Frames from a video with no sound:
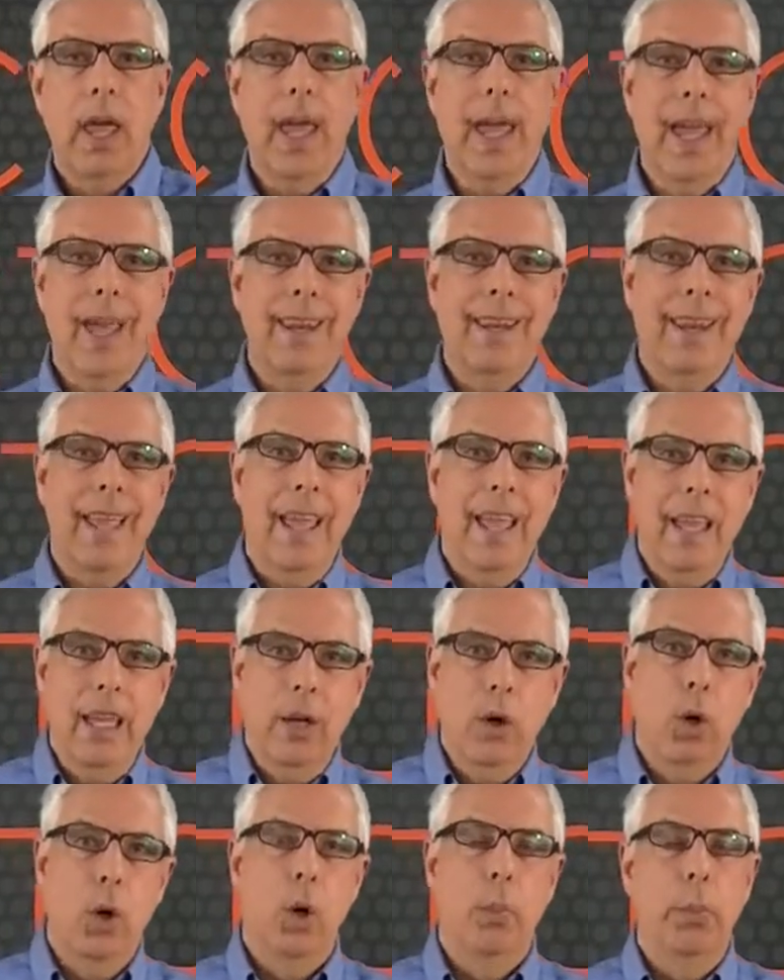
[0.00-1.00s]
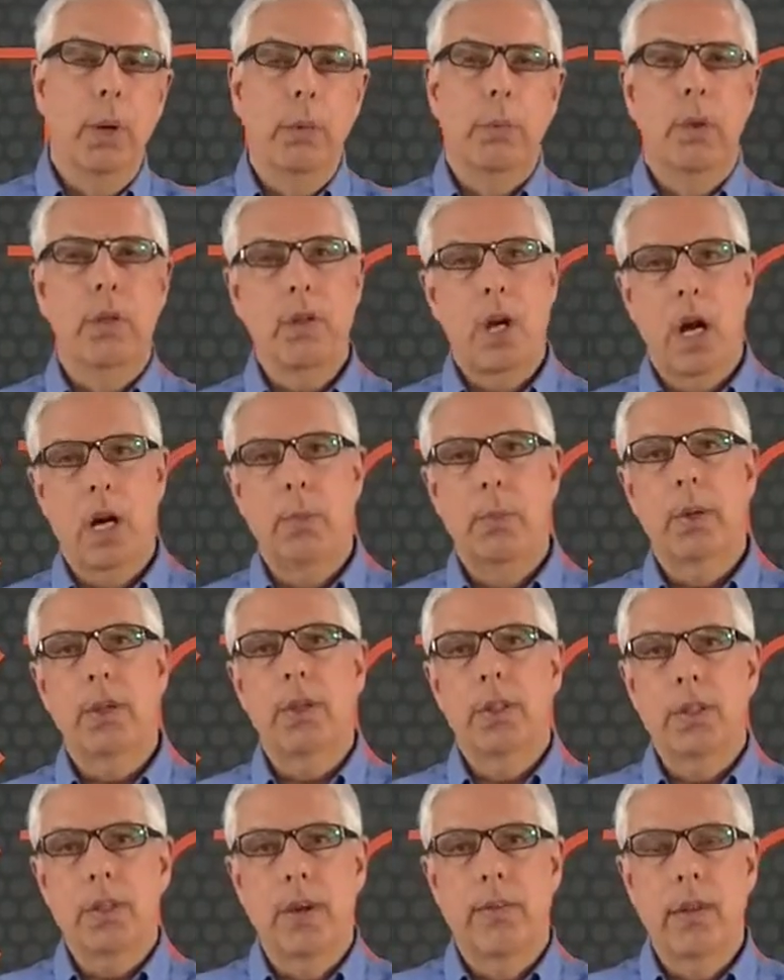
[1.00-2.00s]
and 8 ohm, and we'll talk about
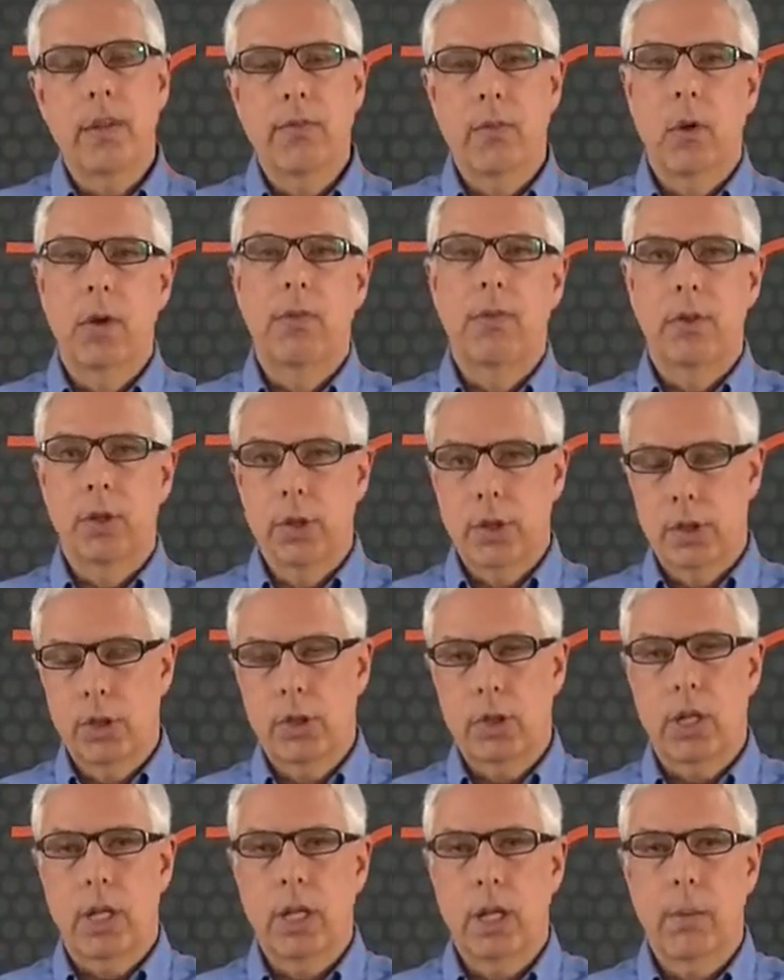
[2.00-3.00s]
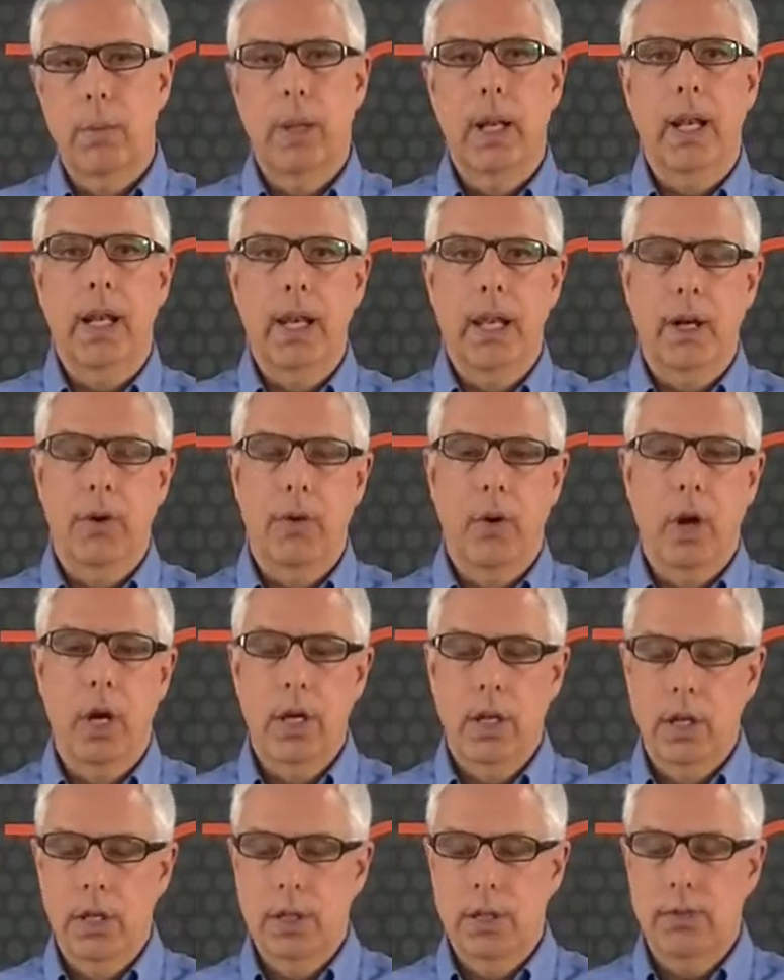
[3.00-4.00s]
the 70 volt versions a little bit later
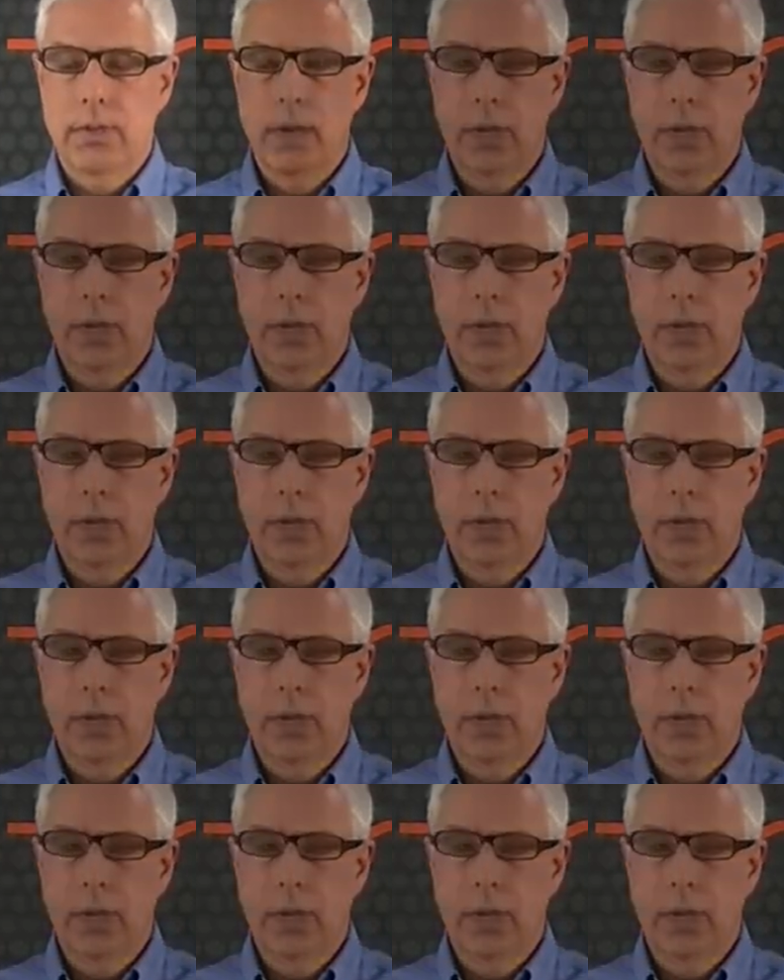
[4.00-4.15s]
on in this